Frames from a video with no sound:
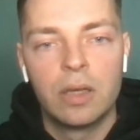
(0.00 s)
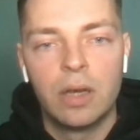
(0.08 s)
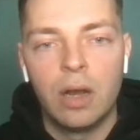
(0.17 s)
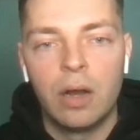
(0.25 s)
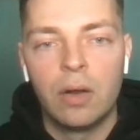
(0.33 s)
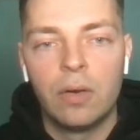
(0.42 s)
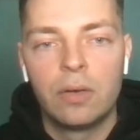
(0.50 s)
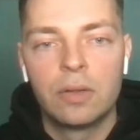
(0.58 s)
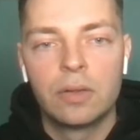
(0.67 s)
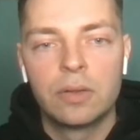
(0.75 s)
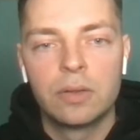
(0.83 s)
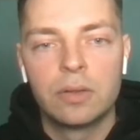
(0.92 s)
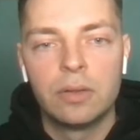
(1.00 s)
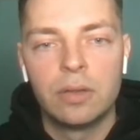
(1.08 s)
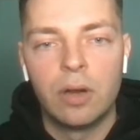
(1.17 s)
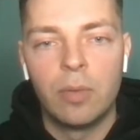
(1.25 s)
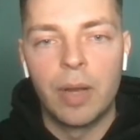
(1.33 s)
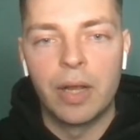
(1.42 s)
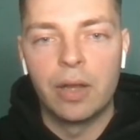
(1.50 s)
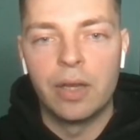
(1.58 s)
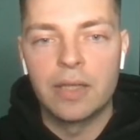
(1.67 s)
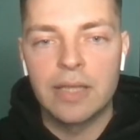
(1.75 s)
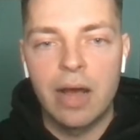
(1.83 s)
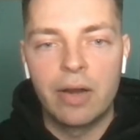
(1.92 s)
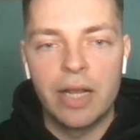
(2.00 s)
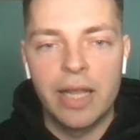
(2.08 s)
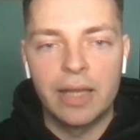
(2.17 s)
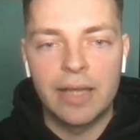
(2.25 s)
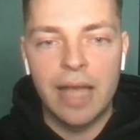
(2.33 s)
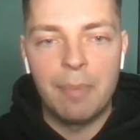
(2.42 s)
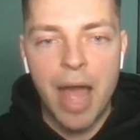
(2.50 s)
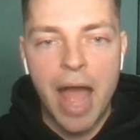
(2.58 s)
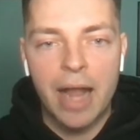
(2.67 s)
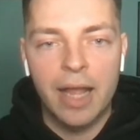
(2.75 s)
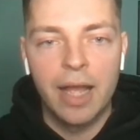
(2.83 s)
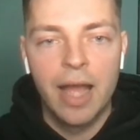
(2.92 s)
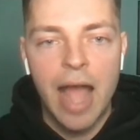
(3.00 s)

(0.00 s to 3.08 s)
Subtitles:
Uh-oh. Oh my goodness. How did he get that back?